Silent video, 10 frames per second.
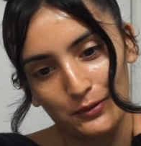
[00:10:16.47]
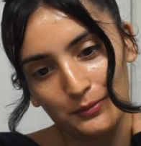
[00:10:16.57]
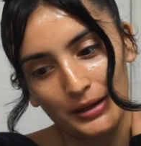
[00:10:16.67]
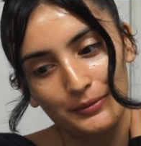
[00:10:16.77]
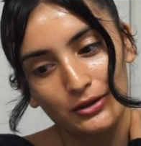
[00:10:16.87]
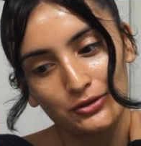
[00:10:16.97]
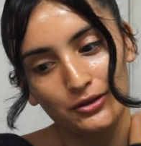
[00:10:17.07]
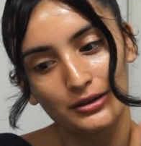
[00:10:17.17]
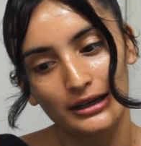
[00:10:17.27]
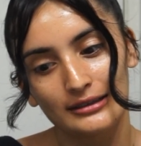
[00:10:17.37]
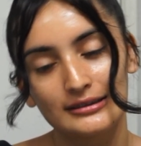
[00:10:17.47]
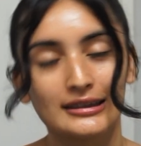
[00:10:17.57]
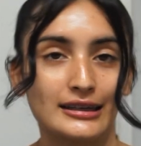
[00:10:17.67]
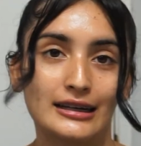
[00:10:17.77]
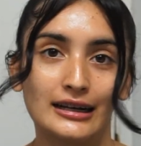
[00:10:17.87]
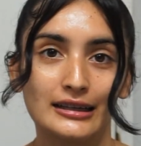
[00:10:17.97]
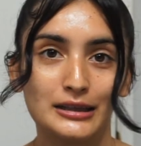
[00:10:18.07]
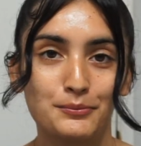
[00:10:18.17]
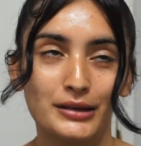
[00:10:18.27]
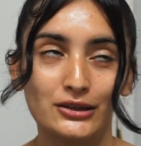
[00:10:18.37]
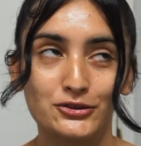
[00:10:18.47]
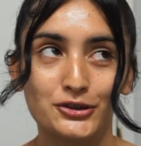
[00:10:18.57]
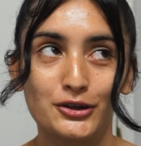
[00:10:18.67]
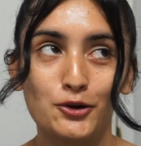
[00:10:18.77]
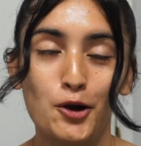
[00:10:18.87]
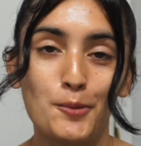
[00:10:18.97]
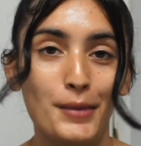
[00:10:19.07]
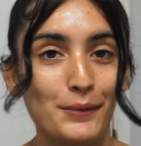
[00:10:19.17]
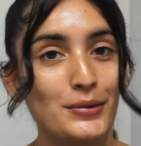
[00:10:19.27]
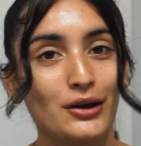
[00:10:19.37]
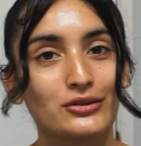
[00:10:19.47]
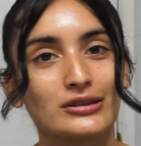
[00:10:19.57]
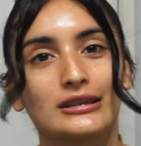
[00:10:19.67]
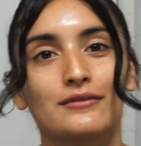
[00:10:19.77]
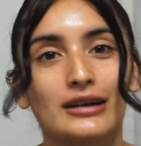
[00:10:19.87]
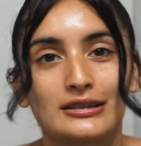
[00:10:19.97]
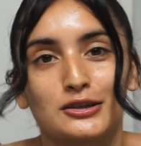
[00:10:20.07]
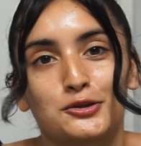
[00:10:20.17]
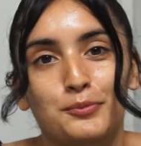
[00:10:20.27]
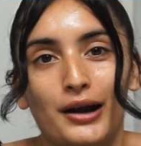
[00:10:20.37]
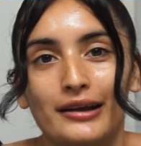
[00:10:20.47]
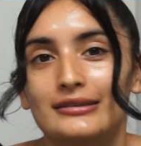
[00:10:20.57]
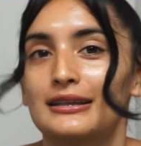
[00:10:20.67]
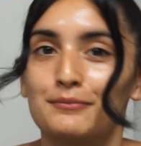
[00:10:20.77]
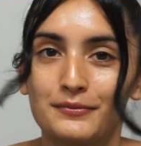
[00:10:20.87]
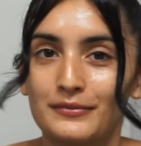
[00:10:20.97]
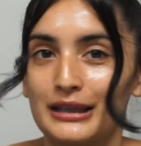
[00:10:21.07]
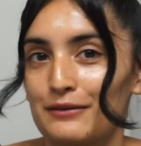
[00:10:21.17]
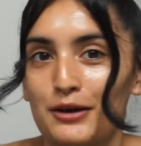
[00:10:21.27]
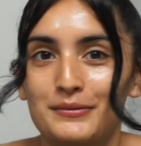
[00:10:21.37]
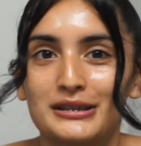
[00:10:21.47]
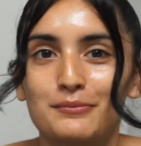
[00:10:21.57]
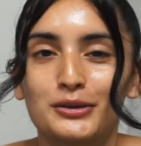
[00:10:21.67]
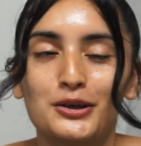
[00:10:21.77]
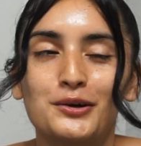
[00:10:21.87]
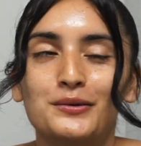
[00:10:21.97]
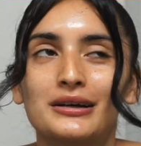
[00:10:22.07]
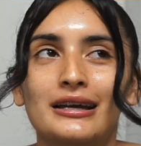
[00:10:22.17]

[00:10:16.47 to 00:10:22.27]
Maybe I'll show you guys the picture, or maybe I'll just leave it as a surprise. Leave comments down below.